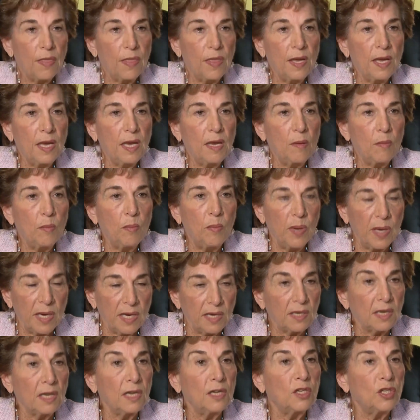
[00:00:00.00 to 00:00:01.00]
The
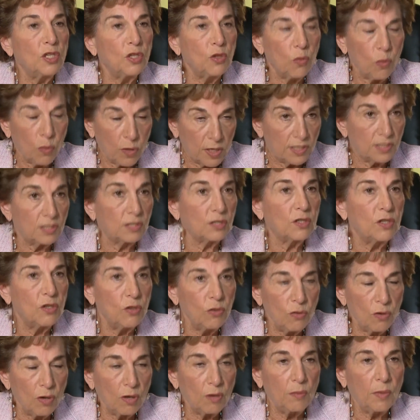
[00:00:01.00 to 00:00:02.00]
biggest risk
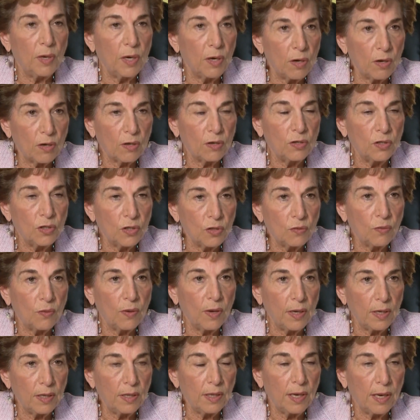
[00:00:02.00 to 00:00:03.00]
to Americans
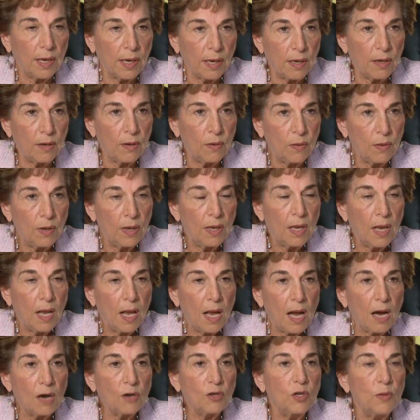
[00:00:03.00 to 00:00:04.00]
right now
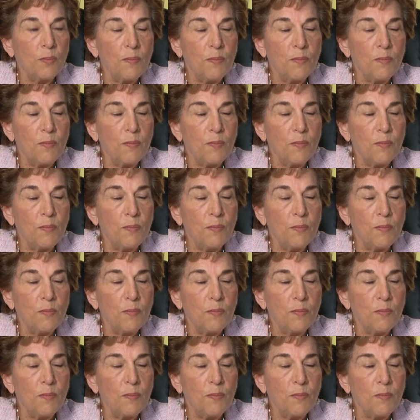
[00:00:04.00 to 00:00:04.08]
are